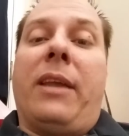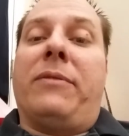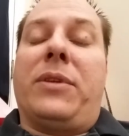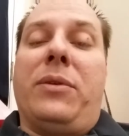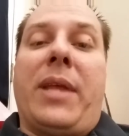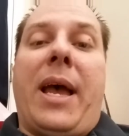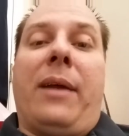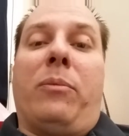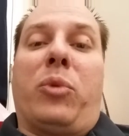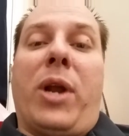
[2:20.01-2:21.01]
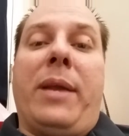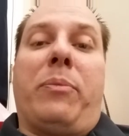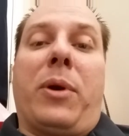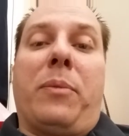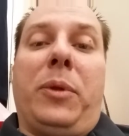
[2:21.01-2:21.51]
gives you that
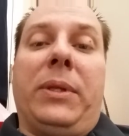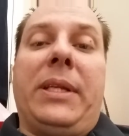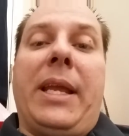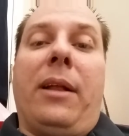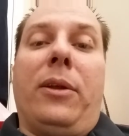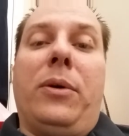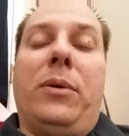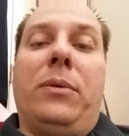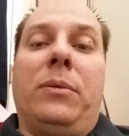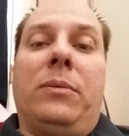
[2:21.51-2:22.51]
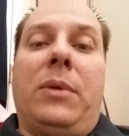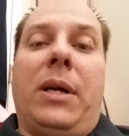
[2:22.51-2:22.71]
bright purple and yellow